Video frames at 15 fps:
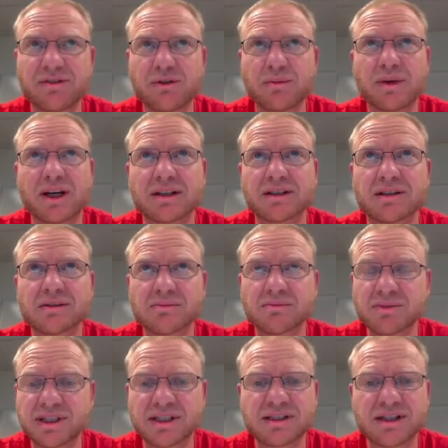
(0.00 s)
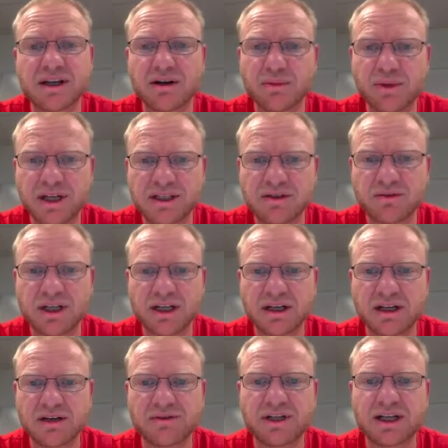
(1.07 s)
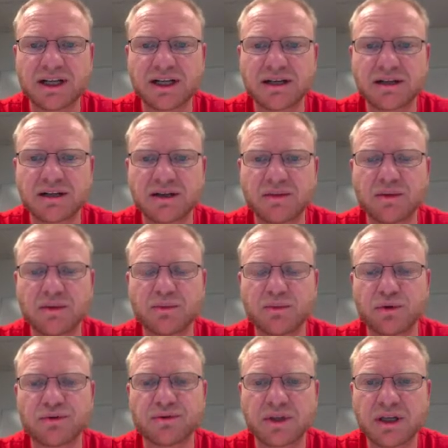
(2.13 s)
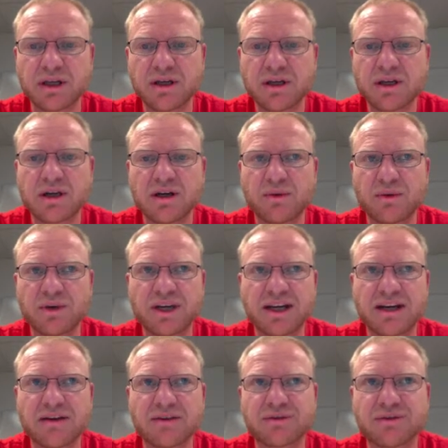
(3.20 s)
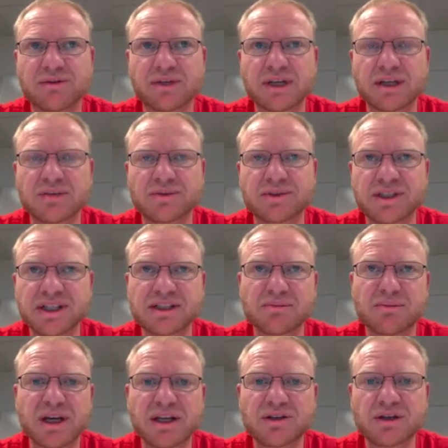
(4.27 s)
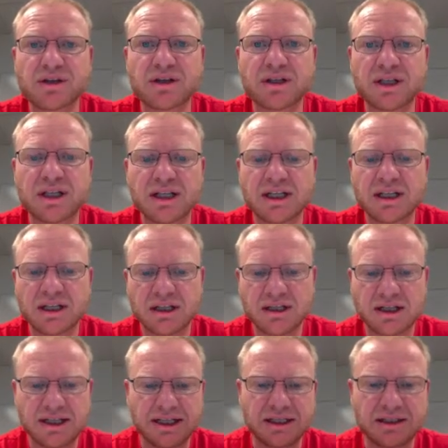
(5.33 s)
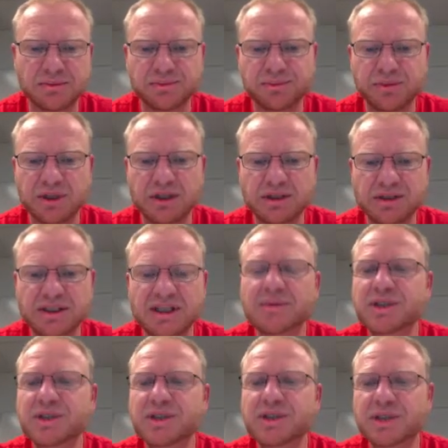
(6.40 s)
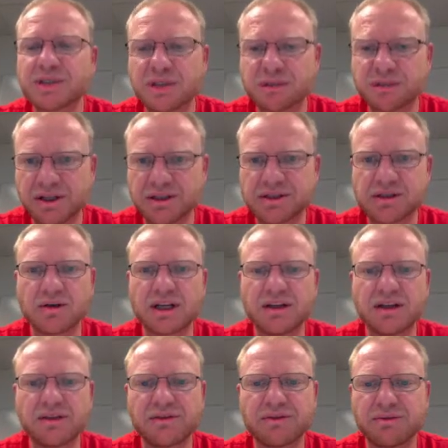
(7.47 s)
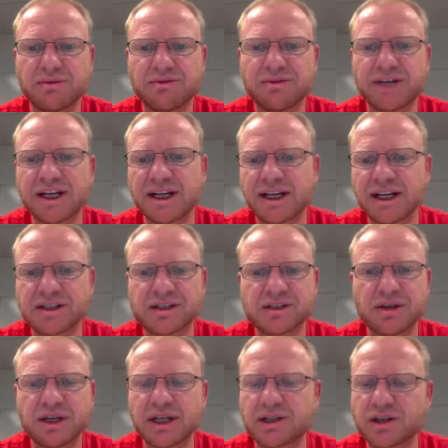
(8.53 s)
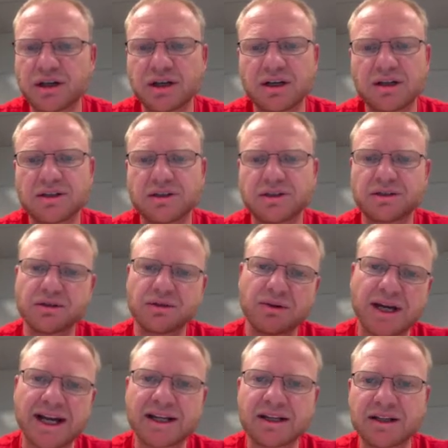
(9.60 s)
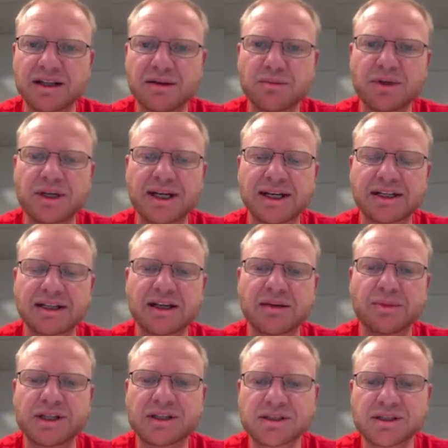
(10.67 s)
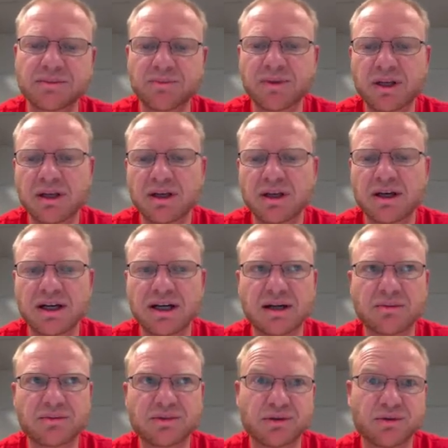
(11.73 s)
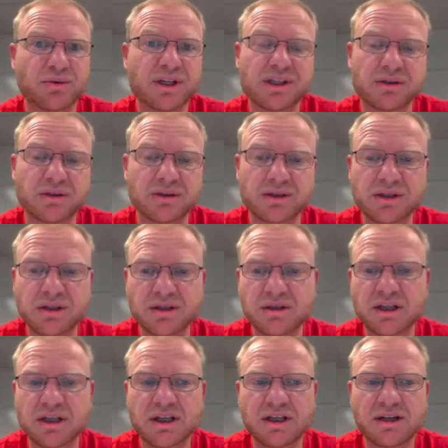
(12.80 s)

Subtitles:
We have about 6 terabytes of data every day that we move. We have 6 major subject areas, so anything from finance to HR to academics to research.